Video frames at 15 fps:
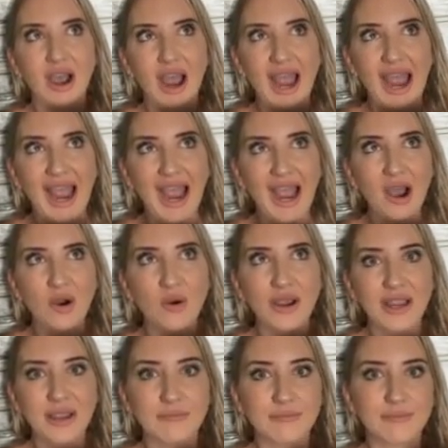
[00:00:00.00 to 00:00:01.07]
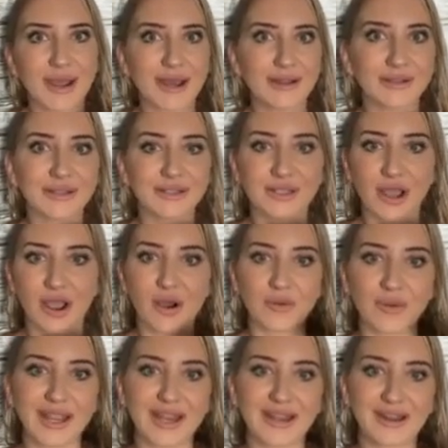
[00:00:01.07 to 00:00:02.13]
how imbalanced are
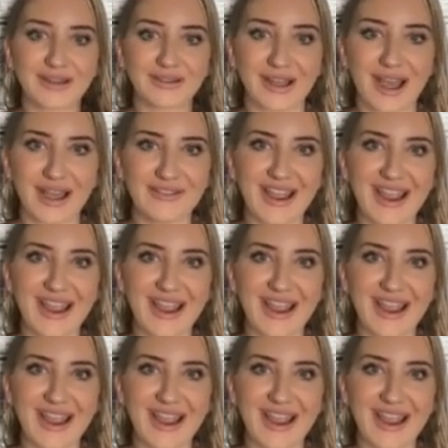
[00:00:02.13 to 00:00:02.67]
we in our life.